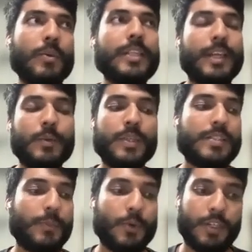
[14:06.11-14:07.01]
only then
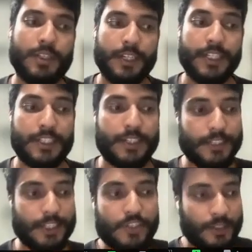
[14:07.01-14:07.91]
we support the
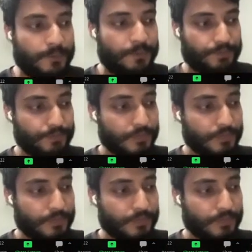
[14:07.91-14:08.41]
digitization.